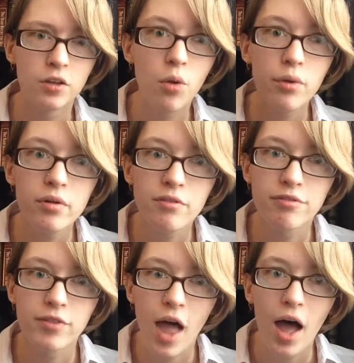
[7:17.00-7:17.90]
Lord of the
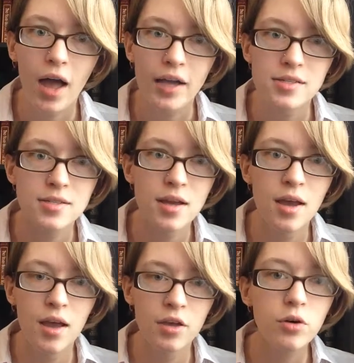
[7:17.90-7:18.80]
Flies,
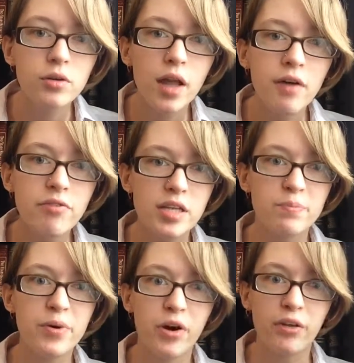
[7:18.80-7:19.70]
you'll love this
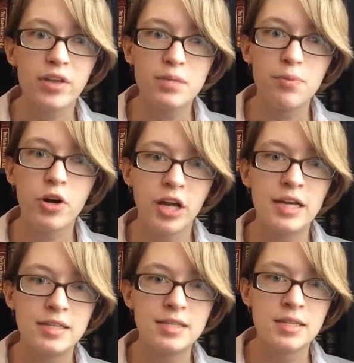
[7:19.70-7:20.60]
book. This book
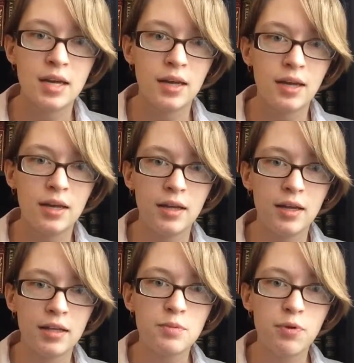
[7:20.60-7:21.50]
is
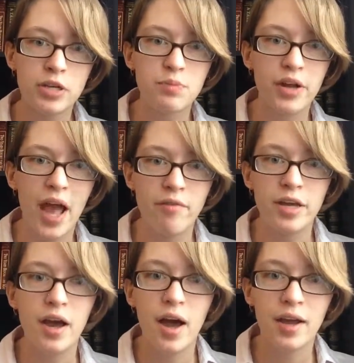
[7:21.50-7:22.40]
pretty
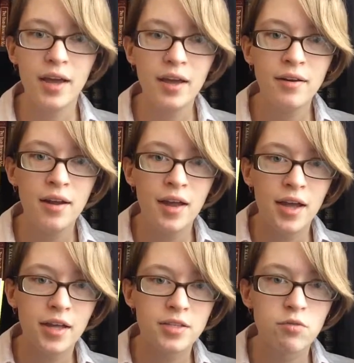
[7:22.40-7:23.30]
heavy. Again,
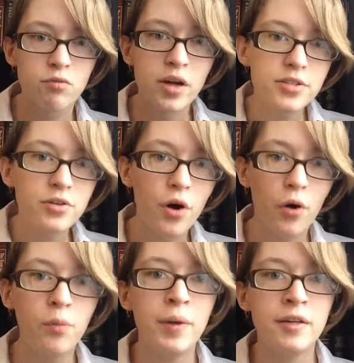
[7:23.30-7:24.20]
it's Russell
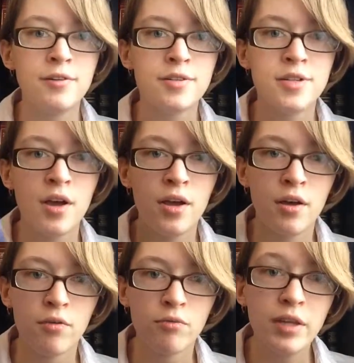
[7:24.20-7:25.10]
Hoban's
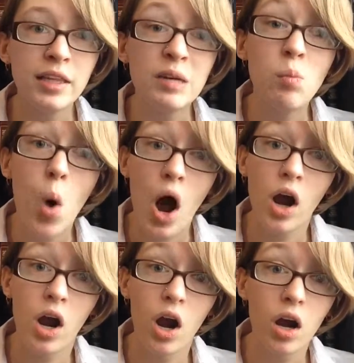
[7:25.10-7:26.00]
Riddley
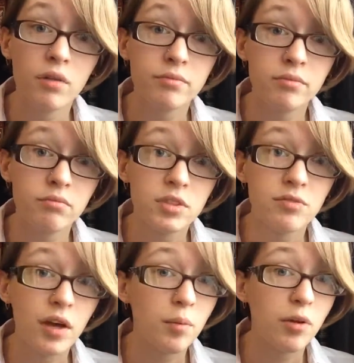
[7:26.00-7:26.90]
Walker. It's
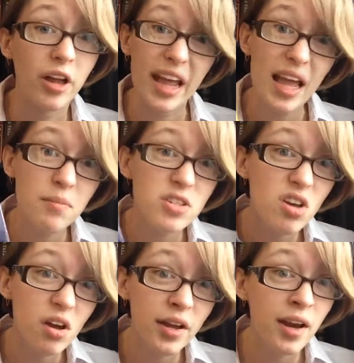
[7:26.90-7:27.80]
available on
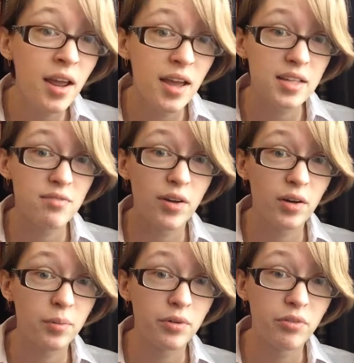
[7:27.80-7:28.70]
Amazon. It's
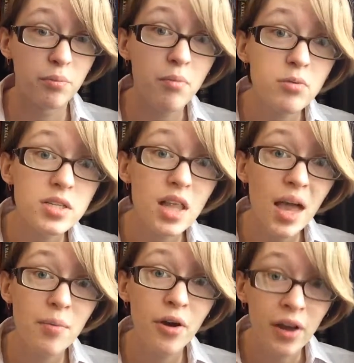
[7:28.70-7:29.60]
available from most
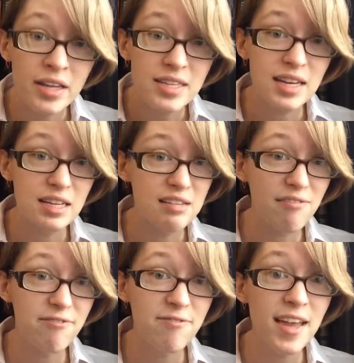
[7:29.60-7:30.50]
libraries. It is
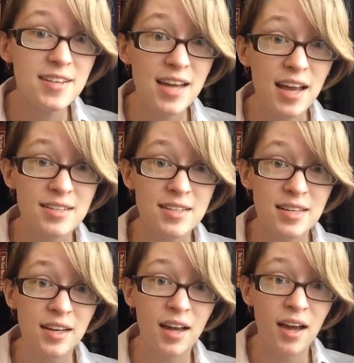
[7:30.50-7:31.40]

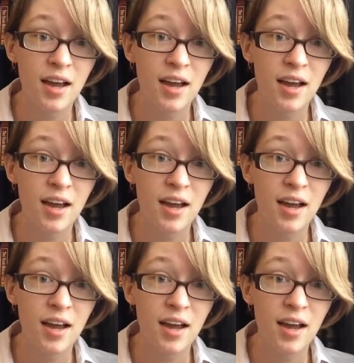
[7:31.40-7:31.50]
fantastic.